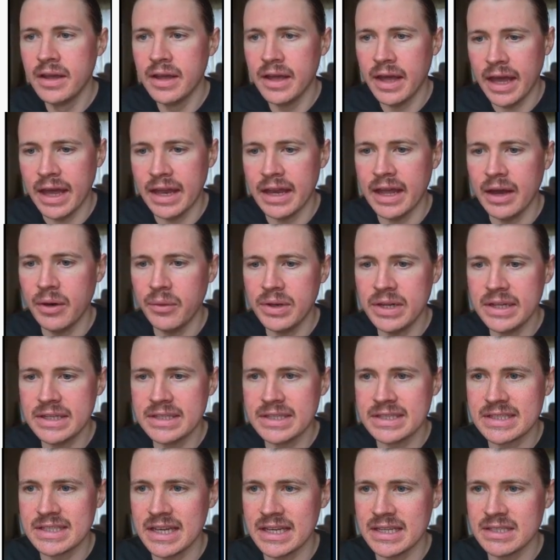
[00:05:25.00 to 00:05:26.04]
And now we need to
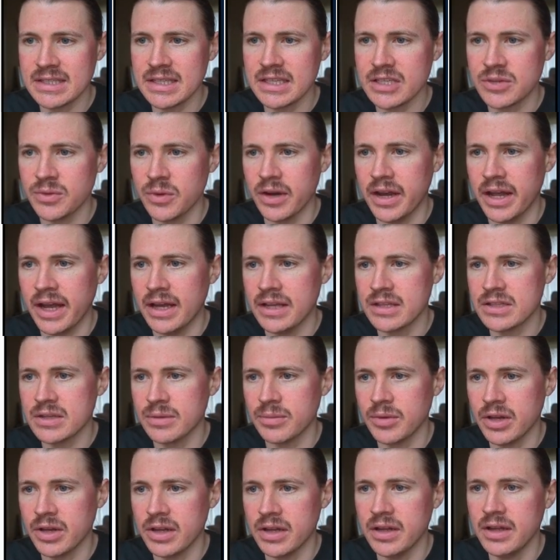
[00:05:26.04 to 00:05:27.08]
test this one out. So I'm
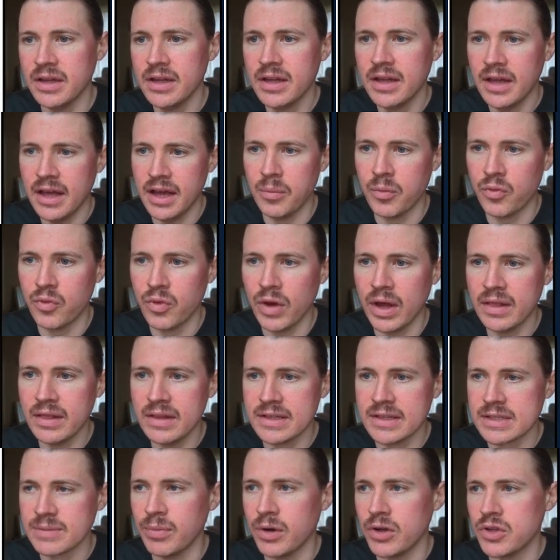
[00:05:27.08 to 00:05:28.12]
going to run
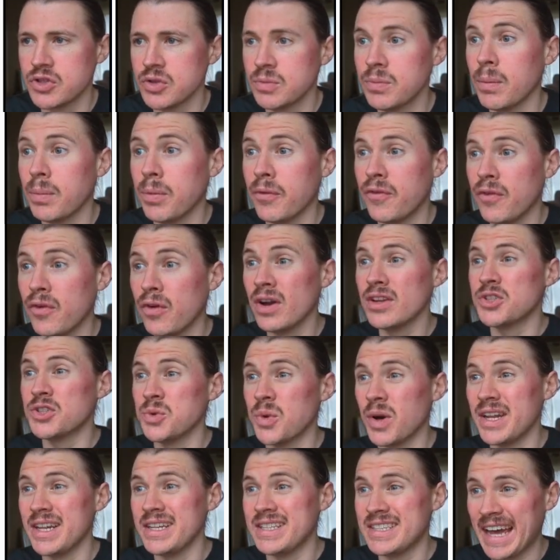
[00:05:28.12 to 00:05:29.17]
this module, but before I do,
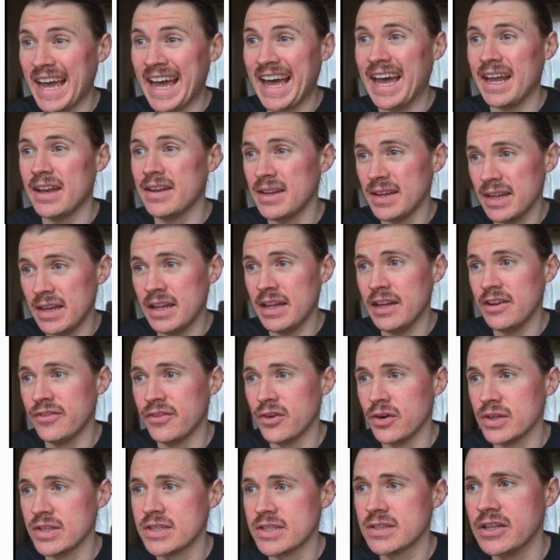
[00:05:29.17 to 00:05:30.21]
I need to add an
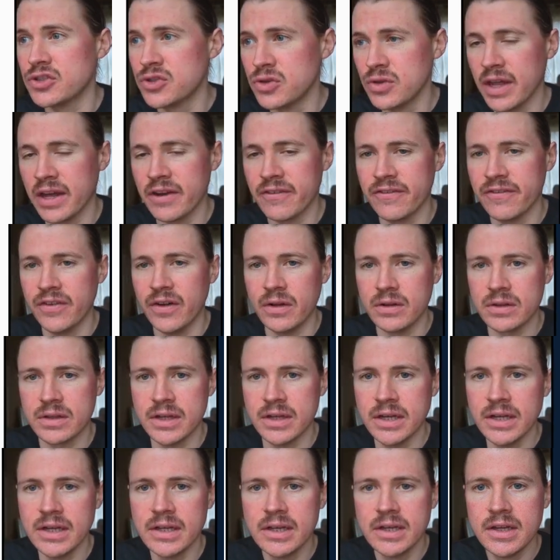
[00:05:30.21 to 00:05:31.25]
invoice to that
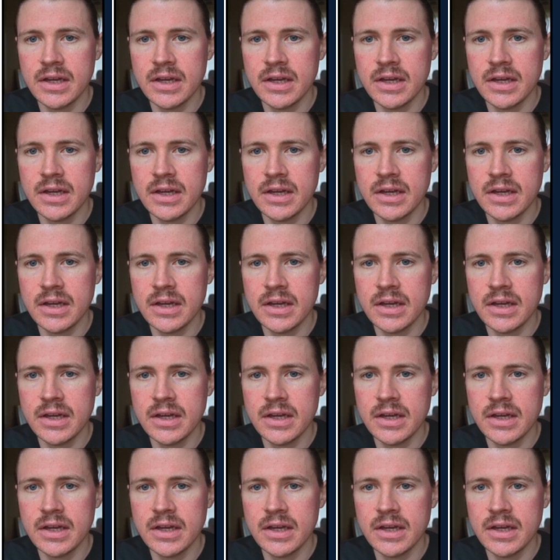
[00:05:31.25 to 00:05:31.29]
folder.